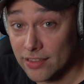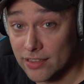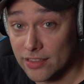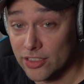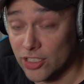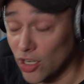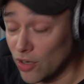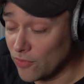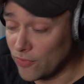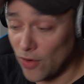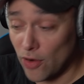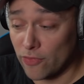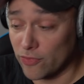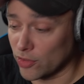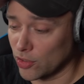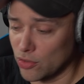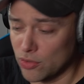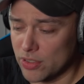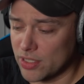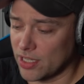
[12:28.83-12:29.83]
Don't vote
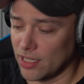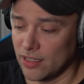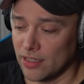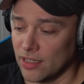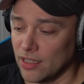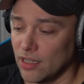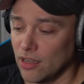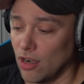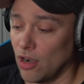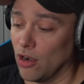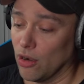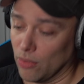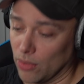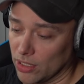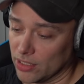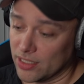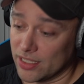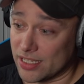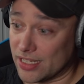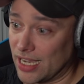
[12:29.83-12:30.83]
for who's going
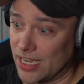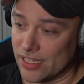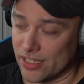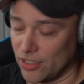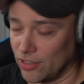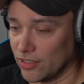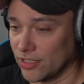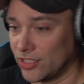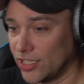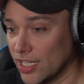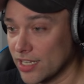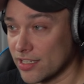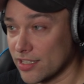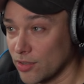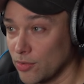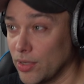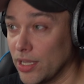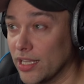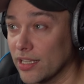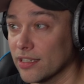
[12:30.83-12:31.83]
to, this guy's the only chance
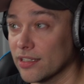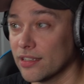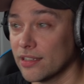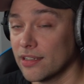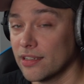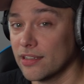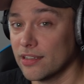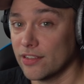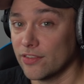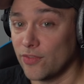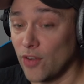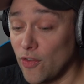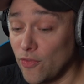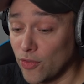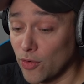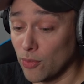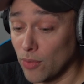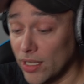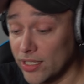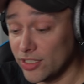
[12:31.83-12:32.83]
to win. Vote
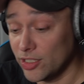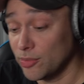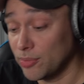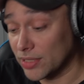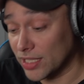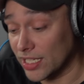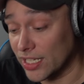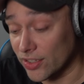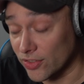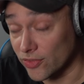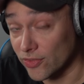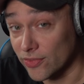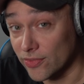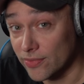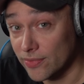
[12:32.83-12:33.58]
for what you believe.